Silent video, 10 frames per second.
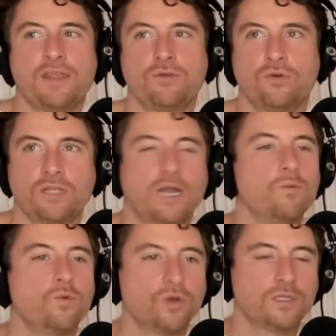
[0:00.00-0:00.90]
thought that I
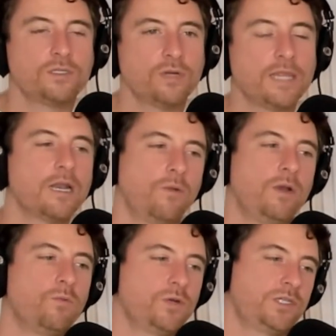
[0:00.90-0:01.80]
wouldn't do it, and then I
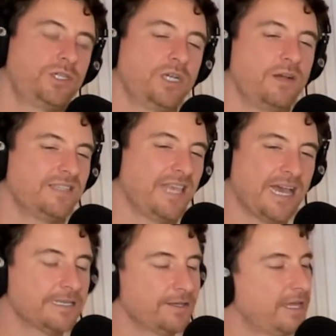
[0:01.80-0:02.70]
went and watched the show. I was like,
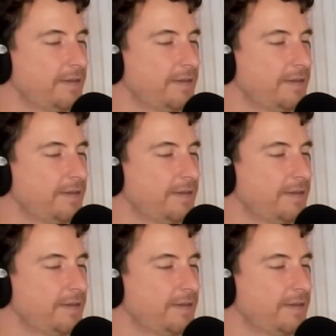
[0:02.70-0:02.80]
yeah, it's not